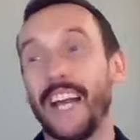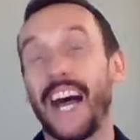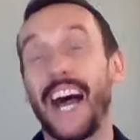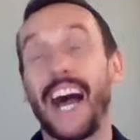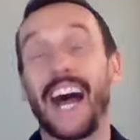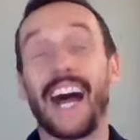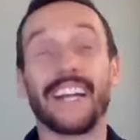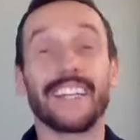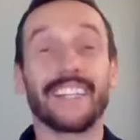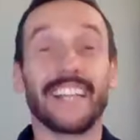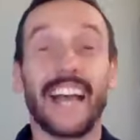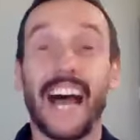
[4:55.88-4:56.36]

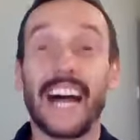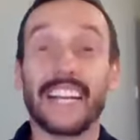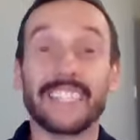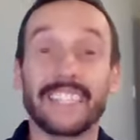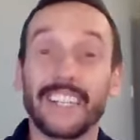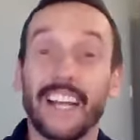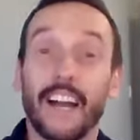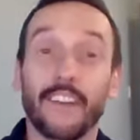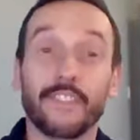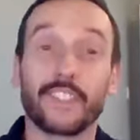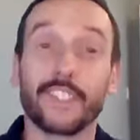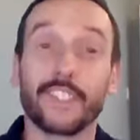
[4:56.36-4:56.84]

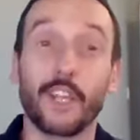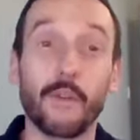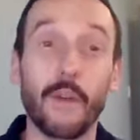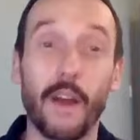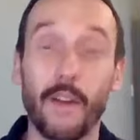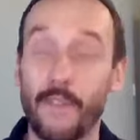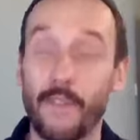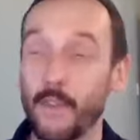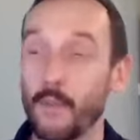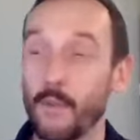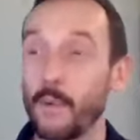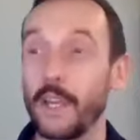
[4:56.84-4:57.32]
As we have to
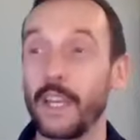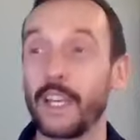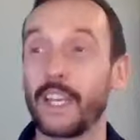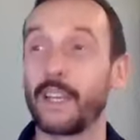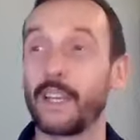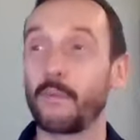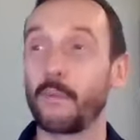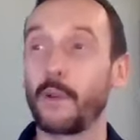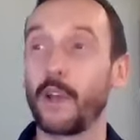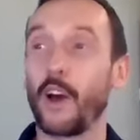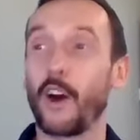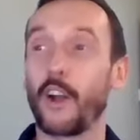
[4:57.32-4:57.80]
do every
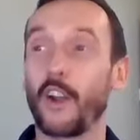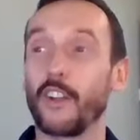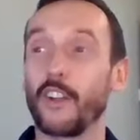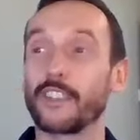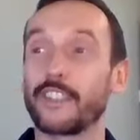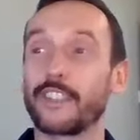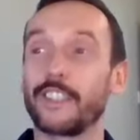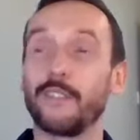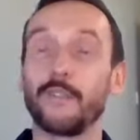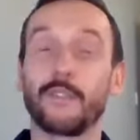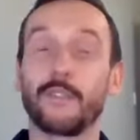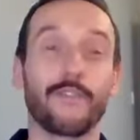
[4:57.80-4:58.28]
week, we are
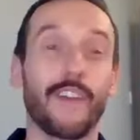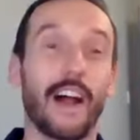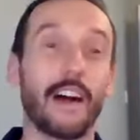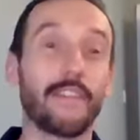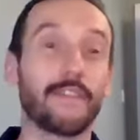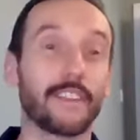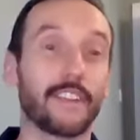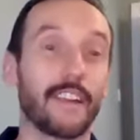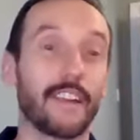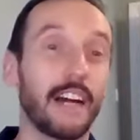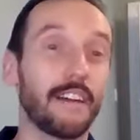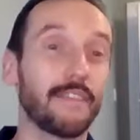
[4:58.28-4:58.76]
on to the
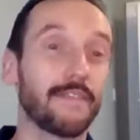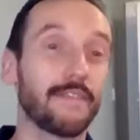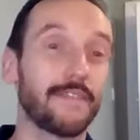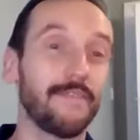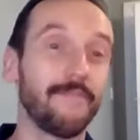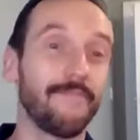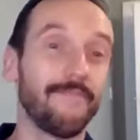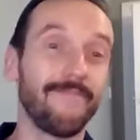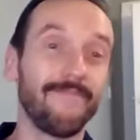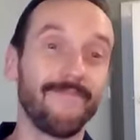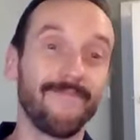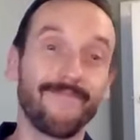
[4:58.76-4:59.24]
raphograph.
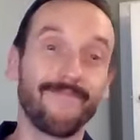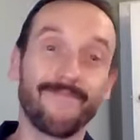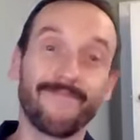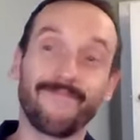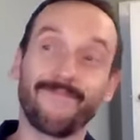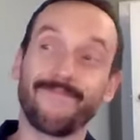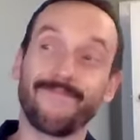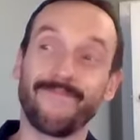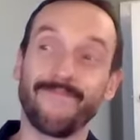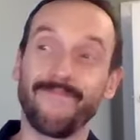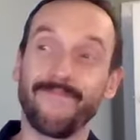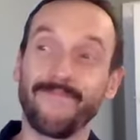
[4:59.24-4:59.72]

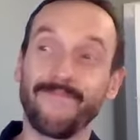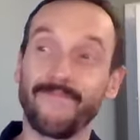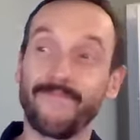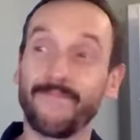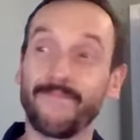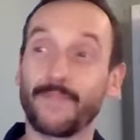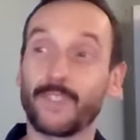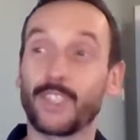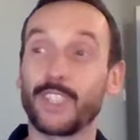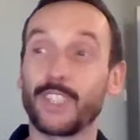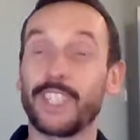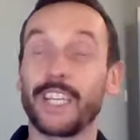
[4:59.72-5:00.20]

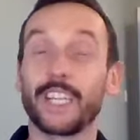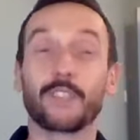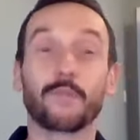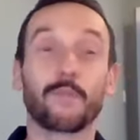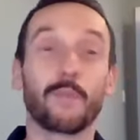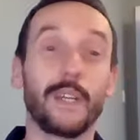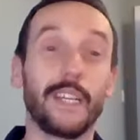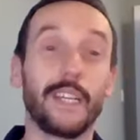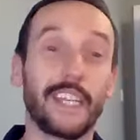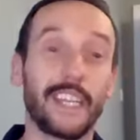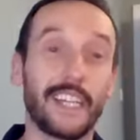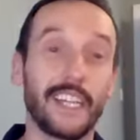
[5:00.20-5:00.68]
So
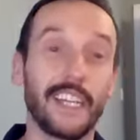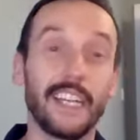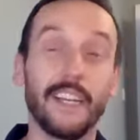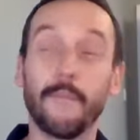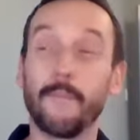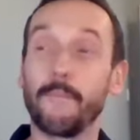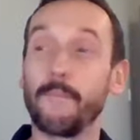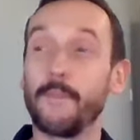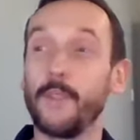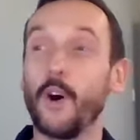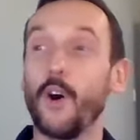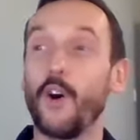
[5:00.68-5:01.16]
this week,
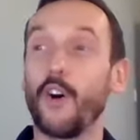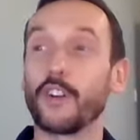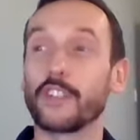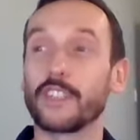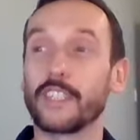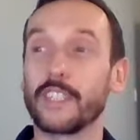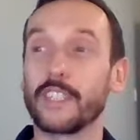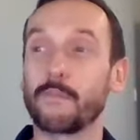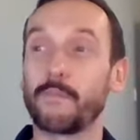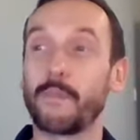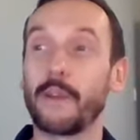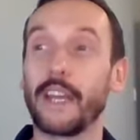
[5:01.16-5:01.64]

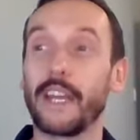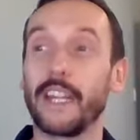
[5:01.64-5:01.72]
North is